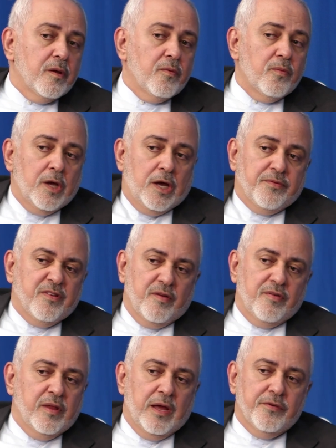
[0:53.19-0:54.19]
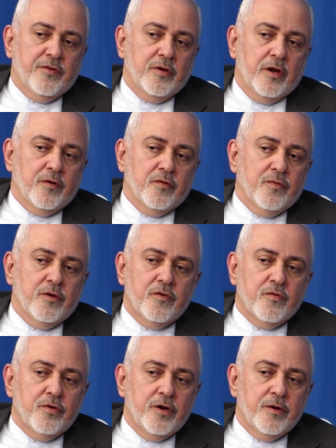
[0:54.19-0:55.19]
We have 7,000 years of
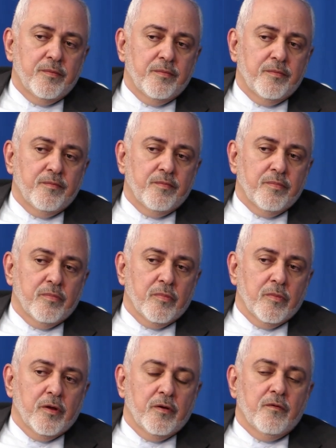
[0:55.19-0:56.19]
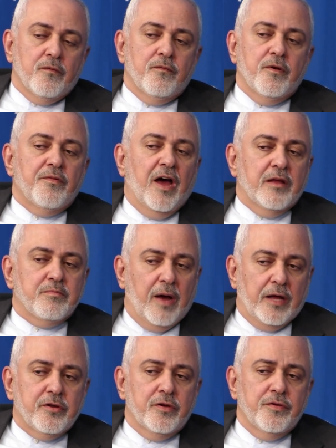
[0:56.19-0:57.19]
history. We've had
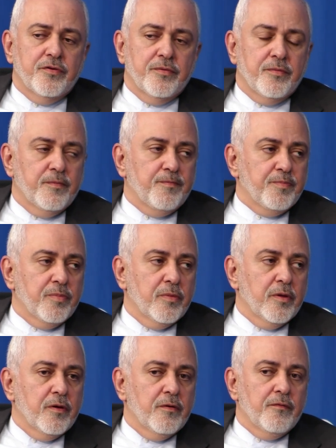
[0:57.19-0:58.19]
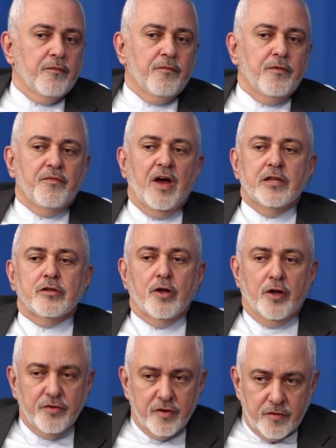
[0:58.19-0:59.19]
battles. We've had
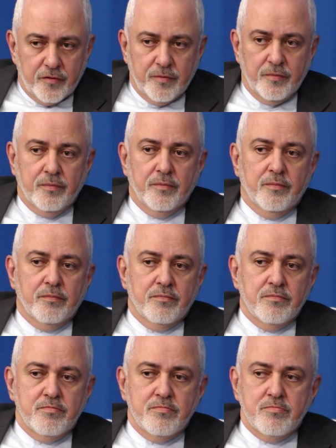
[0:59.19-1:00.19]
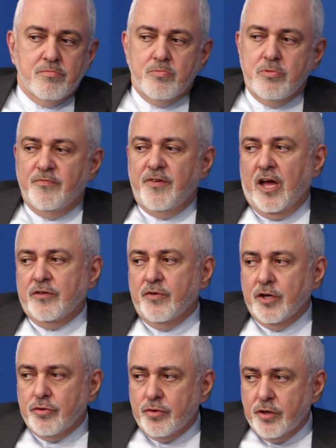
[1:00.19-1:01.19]
losses. We've had
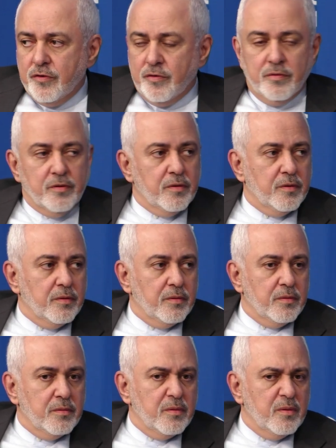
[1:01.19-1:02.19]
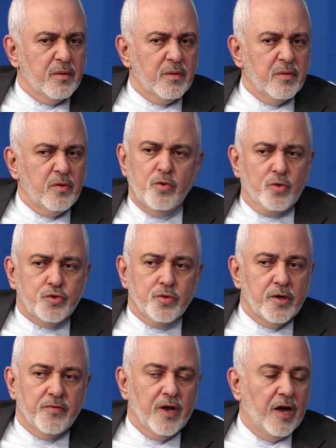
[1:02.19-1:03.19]
victories.
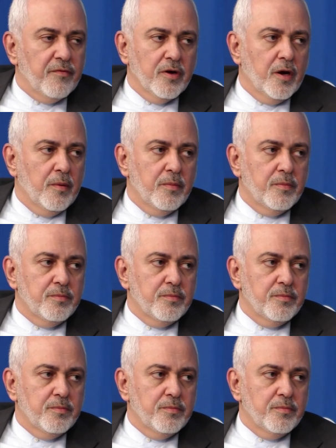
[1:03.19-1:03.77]
Usually we haven't come